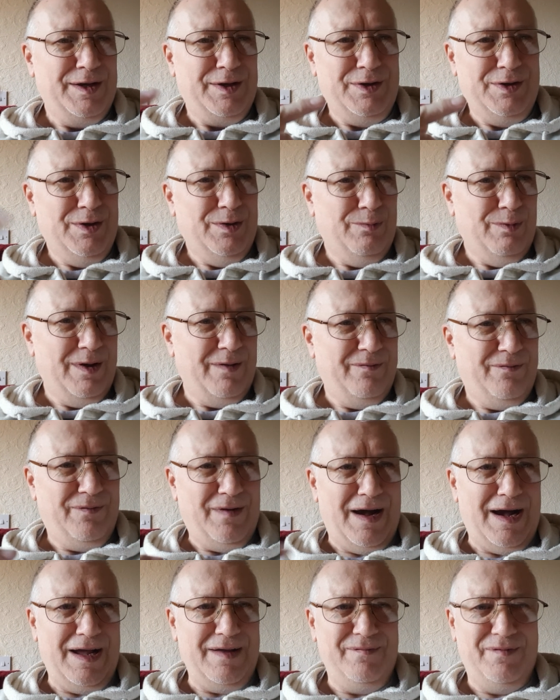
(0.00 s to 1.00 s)
with
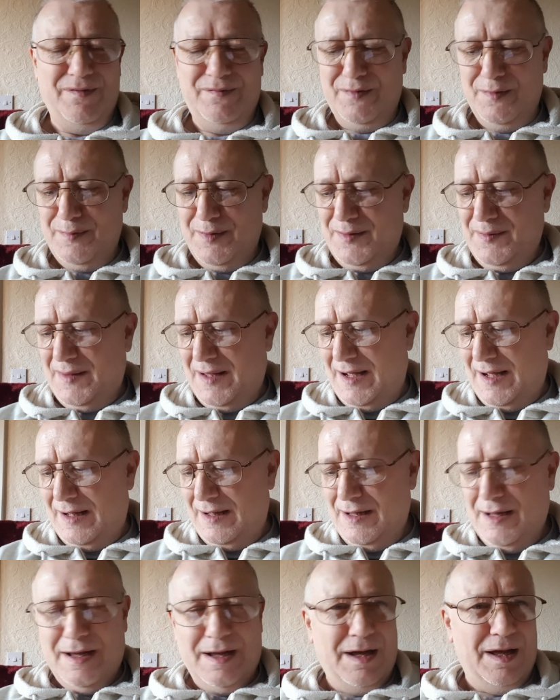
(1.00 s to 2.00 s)
five of them and
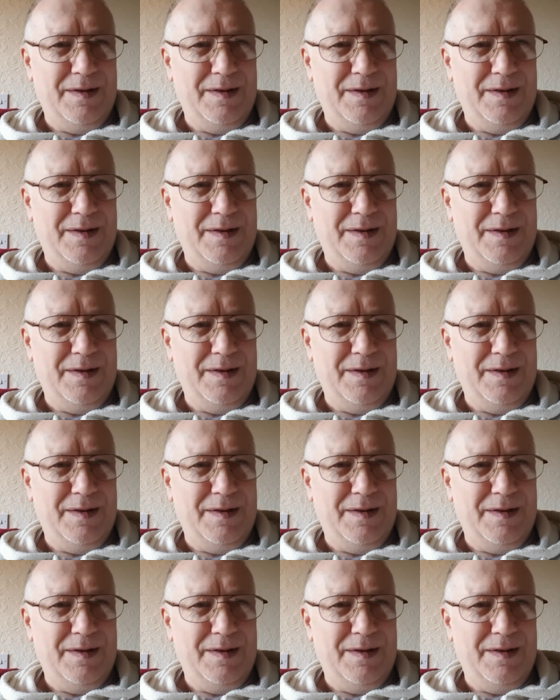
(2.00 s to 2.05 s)
that,